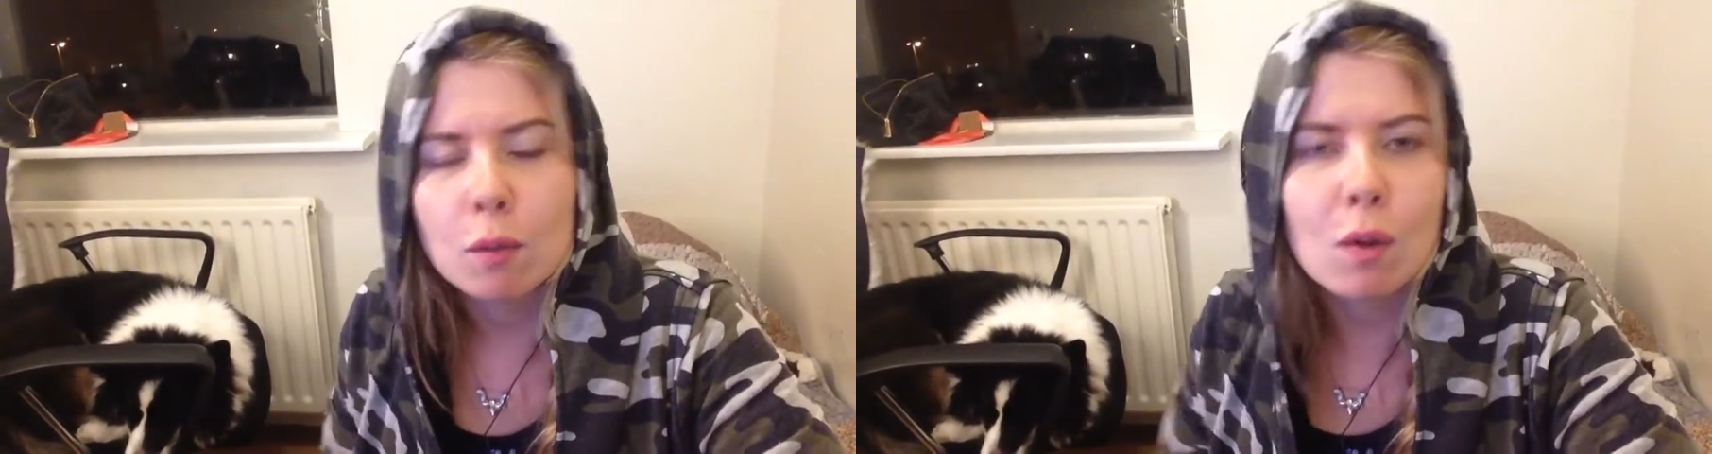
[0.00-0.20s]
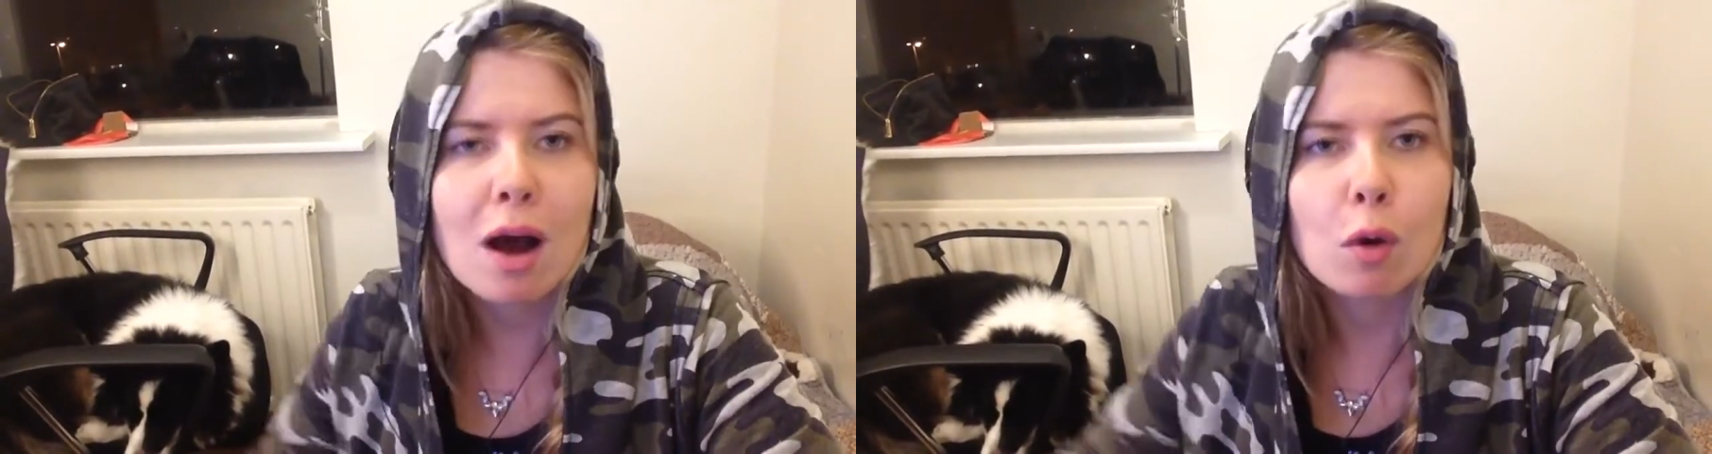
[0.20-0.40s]

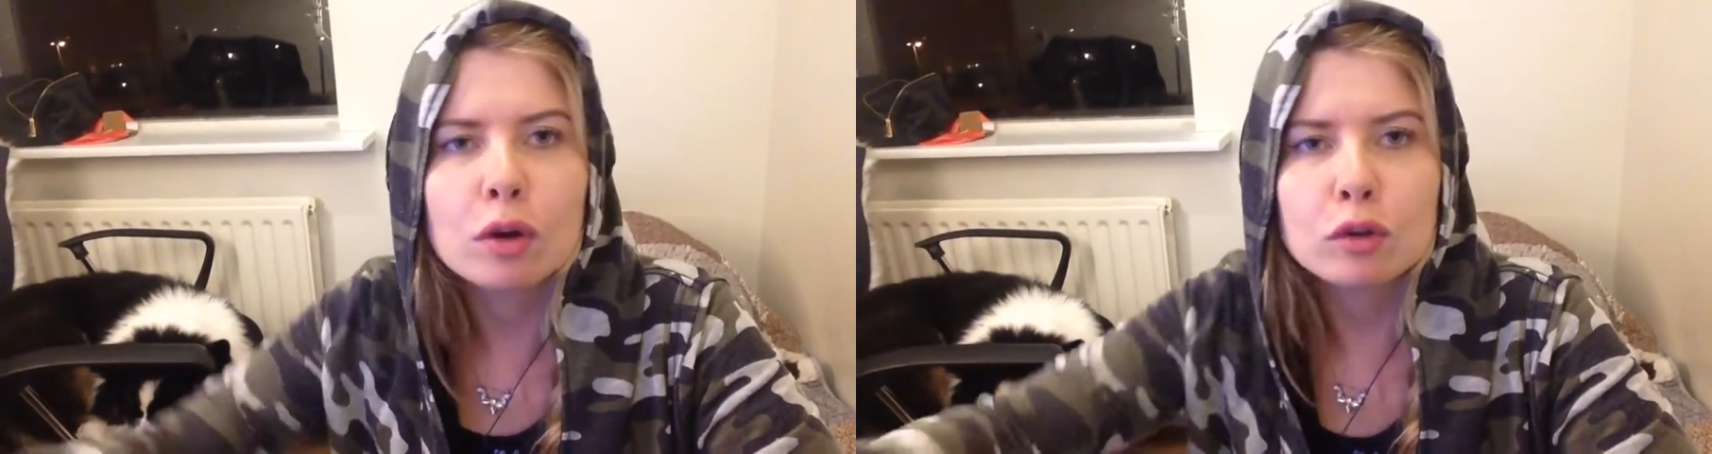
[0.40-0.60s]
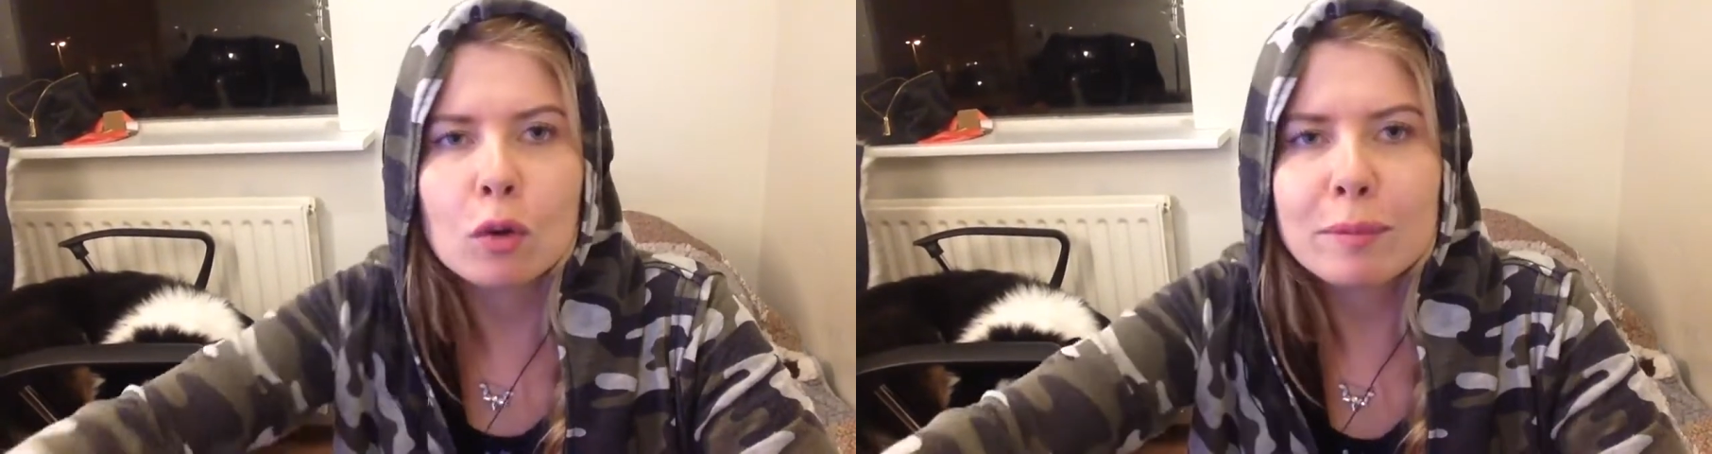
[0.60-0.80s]
Wow,
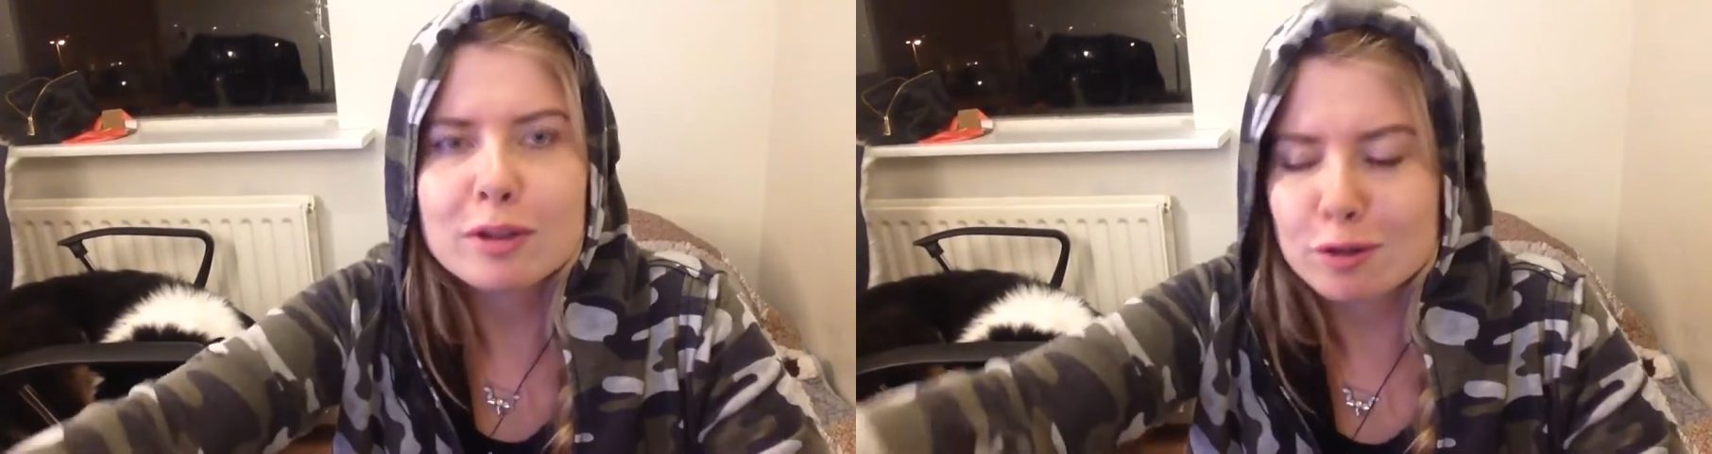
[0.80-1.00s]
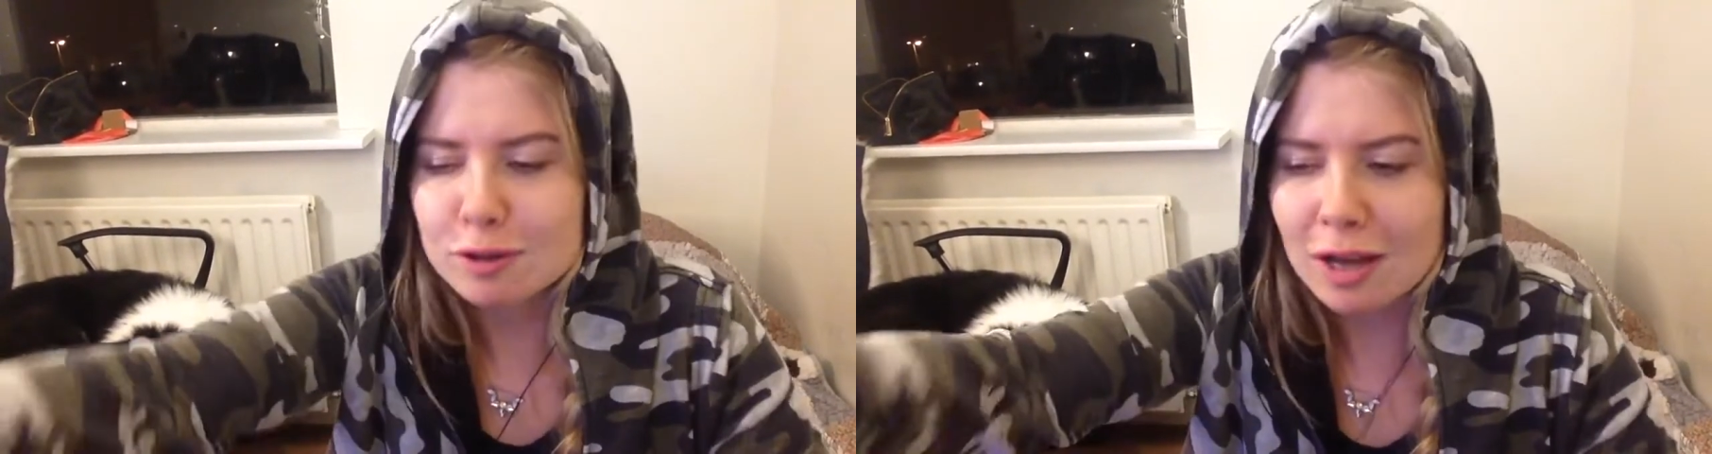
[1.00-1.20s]
don't
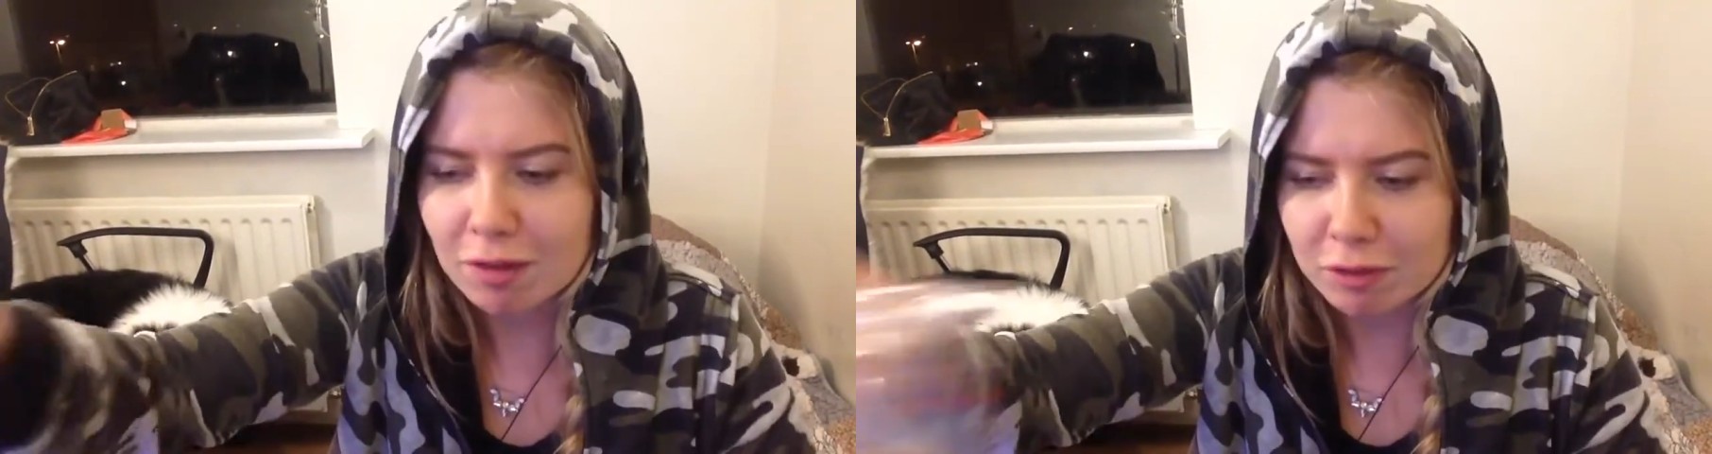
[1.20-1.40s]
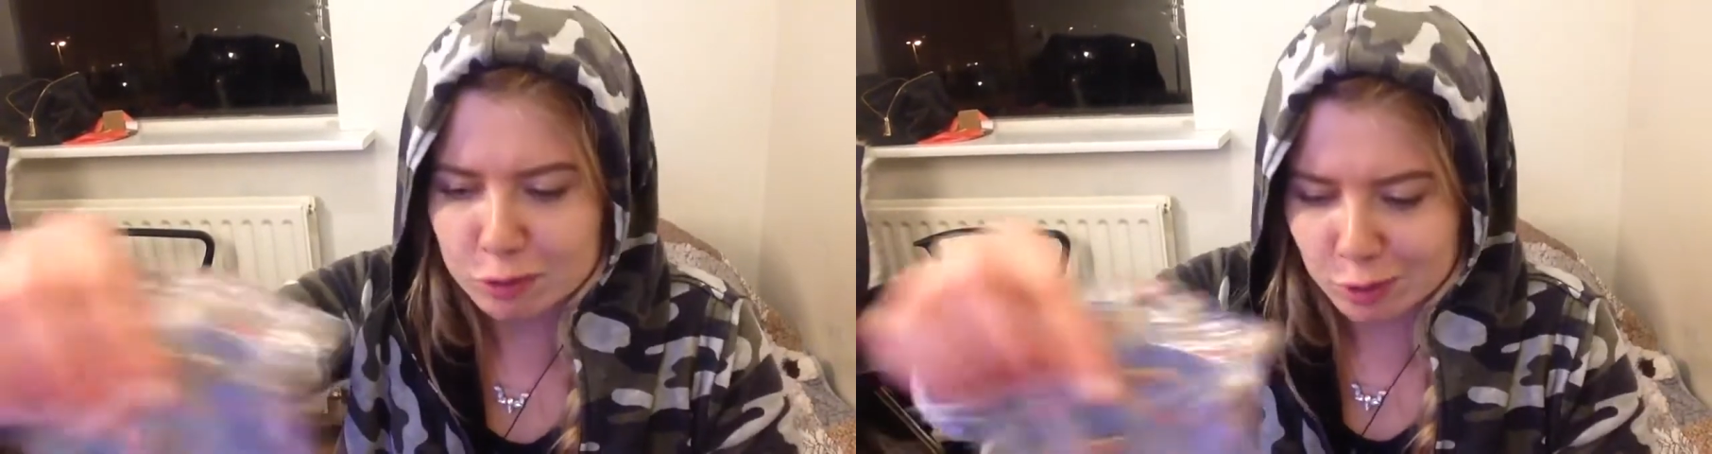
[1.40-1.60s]
be so
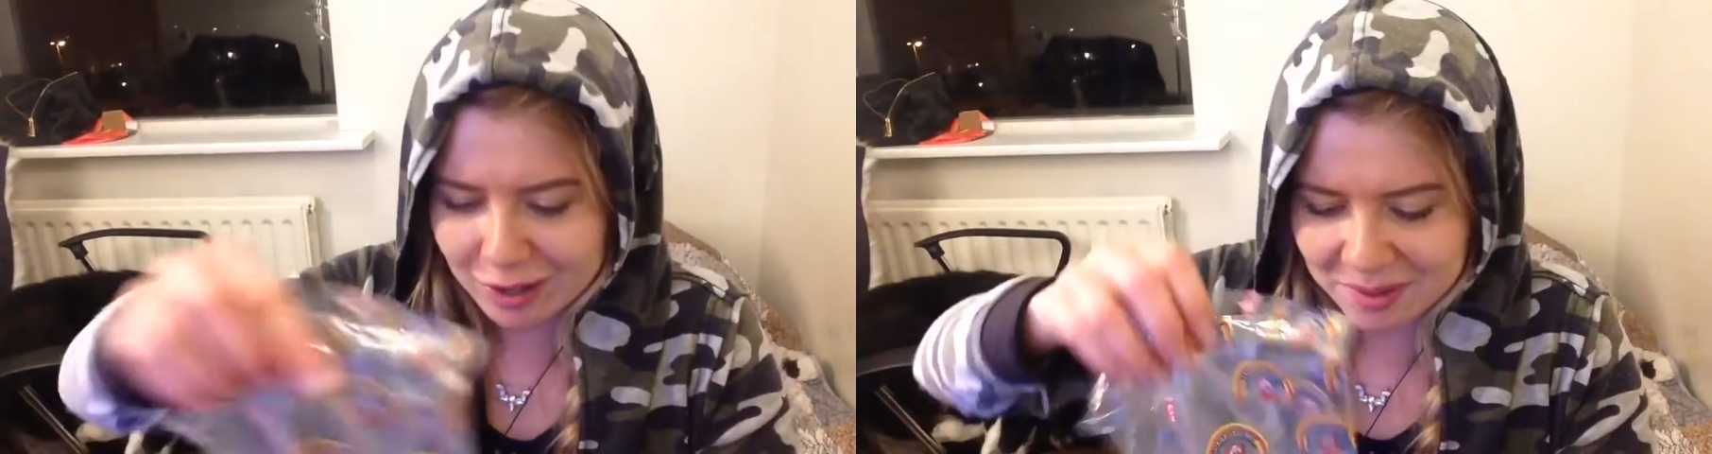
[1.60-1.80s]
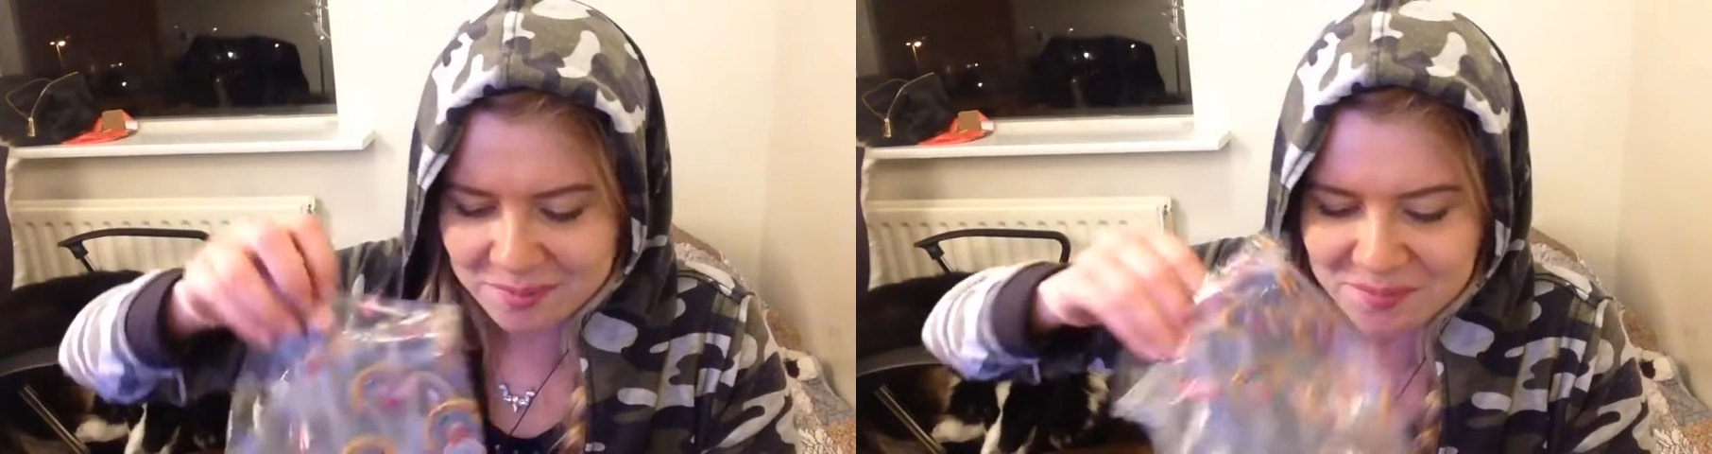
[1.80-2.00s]
selfish,
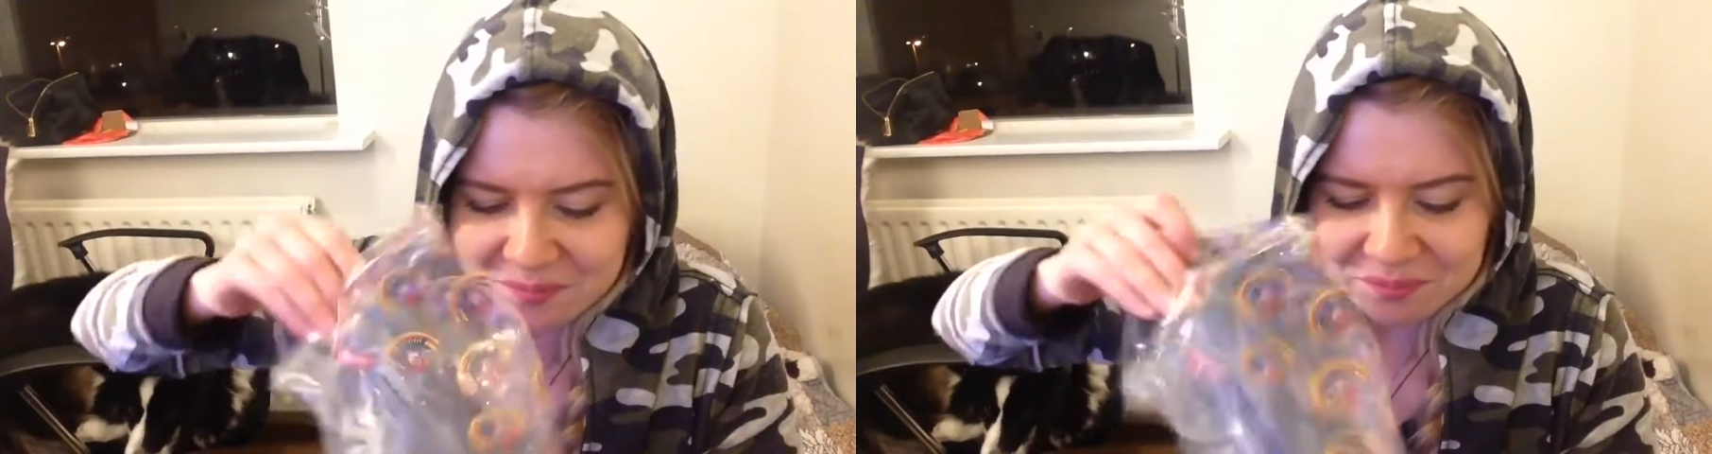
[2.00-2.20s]
okay?